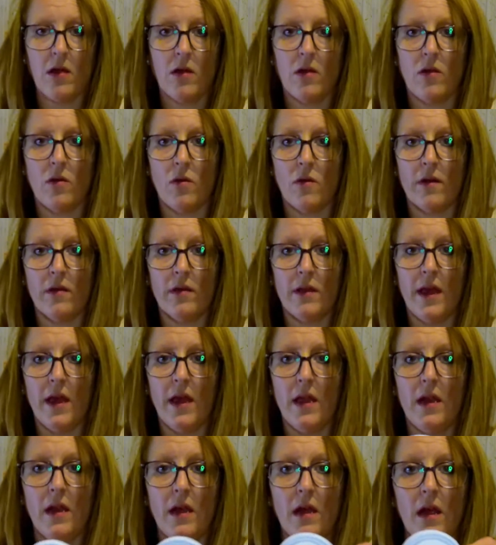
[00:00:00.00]
your
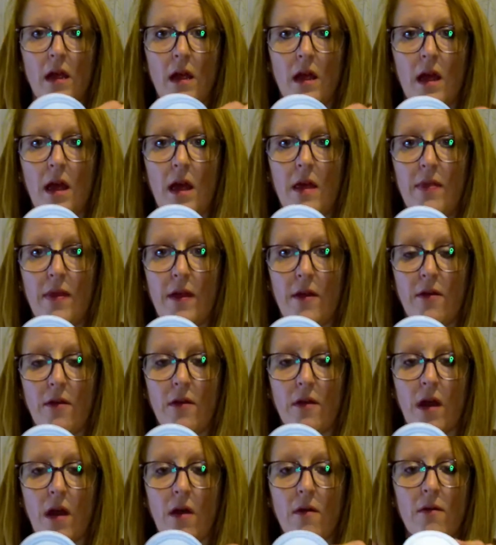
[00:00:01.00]
lid, and there you
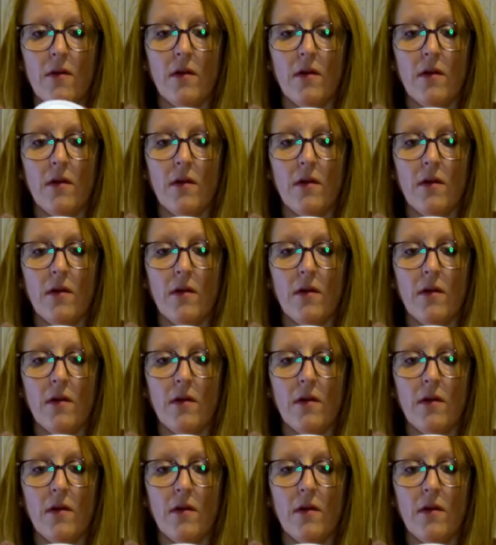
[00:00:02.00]
go.